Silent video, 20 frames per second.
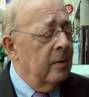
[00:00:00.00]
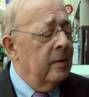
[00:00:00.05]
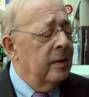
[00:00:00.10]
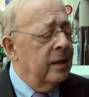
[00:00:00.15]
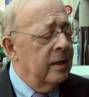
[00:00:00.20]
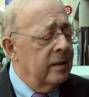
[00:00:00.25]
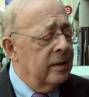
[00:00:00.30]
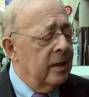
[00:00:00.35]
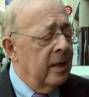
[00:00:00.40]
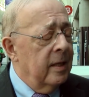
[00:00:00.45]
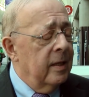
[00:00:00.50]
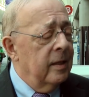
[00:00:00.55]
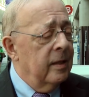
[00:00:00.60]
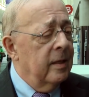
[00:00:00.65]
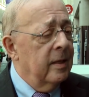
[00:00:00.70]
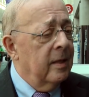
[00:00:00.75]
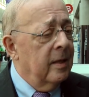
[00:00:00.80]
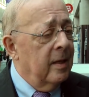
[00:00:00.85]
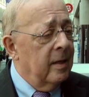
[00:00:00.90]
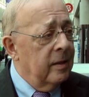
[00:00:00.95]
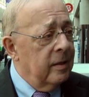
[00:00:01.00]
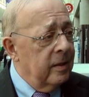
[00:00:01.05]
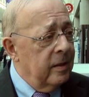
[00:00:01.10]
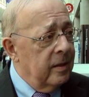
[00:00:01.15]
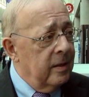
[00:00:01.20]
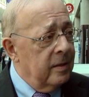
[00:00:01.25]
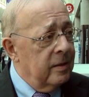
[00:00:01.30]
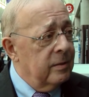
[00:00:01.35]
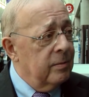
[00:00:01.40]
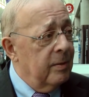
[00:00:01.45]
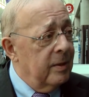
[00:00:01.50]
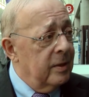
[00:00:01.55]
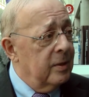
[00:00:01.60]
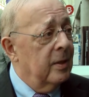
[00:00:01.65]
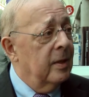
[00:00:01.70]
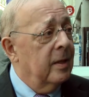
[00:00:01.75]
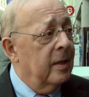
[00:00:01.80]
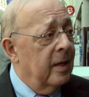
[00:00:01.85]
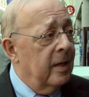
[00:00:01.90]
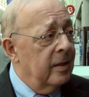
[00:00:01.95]
We designed the catheter,
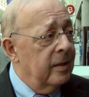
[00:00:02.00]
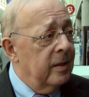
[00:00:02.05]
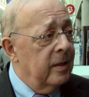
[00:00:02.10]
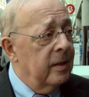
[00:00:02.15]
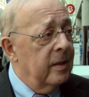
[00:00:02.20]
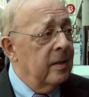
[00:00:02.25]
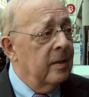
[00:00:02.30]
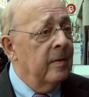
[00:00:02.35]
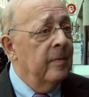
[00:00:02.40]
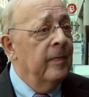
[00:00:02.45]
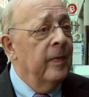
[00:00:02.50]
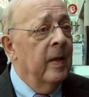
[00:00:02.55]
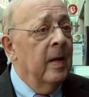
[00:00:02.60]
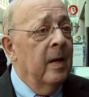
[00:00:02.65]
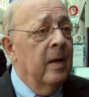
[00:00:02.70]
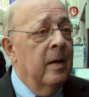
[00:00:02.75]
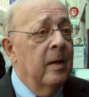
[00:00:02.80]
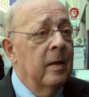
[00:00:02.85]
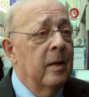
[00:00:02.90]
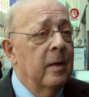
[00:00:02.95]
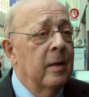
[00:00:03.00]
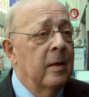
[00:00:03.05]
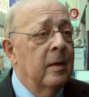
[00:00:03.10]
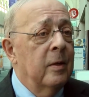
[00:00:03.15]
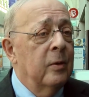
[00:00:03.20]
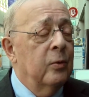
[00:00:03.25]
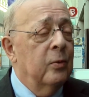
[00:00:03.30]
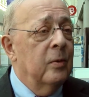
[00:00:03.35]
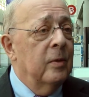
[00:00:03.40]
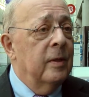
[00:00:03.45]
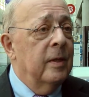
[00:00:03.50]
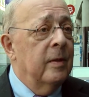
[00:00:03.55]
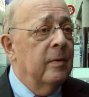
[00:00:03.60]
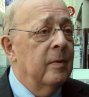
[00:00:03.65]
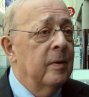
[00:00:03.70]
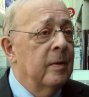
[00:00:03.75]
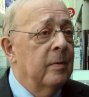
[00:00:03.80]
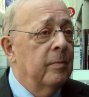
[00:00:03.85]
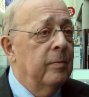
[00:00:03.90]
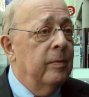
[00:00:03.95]
special catheter,
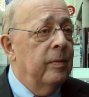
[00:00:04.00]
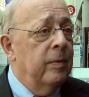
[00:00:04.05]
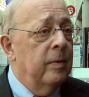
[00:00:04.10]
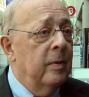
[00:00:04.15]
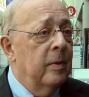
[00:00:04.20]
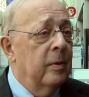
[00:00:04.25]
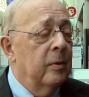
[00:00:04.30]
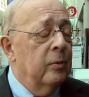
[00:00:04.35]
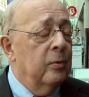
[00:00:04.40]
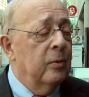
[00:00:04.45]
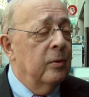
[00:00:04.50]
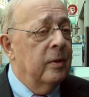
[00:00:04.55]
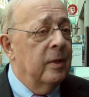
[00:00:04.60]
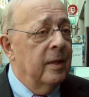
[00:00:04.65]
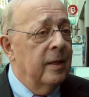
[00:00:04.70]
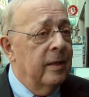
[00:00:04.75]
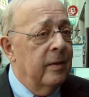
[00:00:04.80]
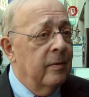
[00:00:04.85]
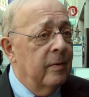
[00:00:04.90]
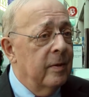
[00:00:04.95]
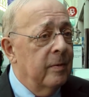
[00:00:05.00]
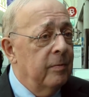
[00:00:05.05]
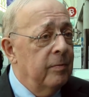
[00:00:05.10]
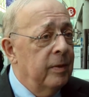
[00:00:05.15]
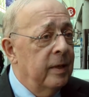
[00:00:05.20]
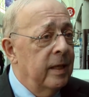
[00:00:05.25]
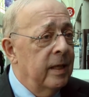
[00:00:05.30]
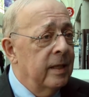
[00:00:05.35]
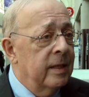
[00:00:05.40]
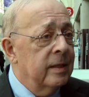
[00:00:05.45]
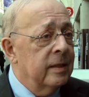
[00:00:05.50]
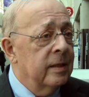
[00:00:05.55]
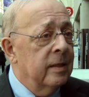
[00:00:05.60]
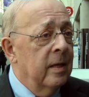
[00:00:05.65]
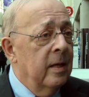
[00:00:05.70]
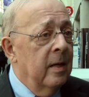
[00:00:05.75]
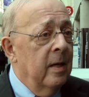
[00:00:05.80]
to deliver beads